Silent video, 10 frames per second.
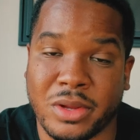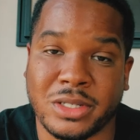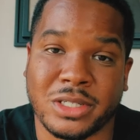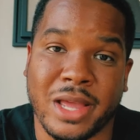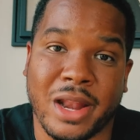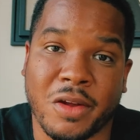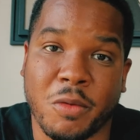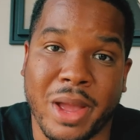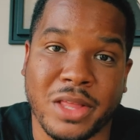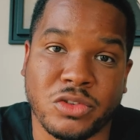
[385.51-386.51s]
you can just kind of
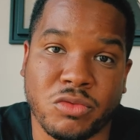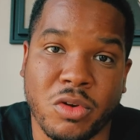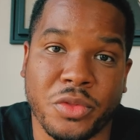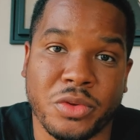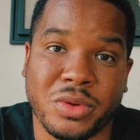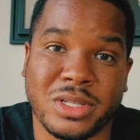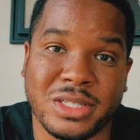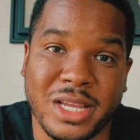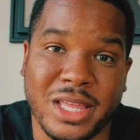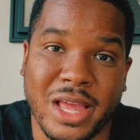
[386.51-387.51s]
go back and scroll through to
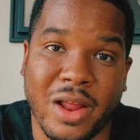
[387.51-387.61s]
see